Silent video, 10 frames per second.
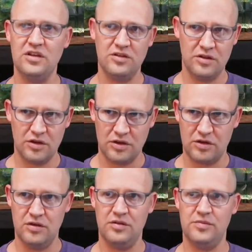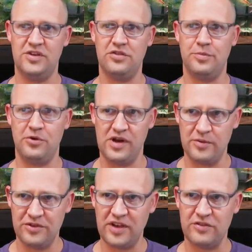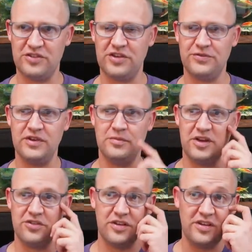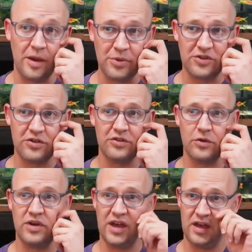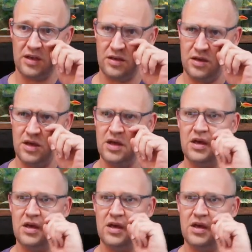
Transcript: make sure the parameters haven't shifted. Make sure the temperature's okay.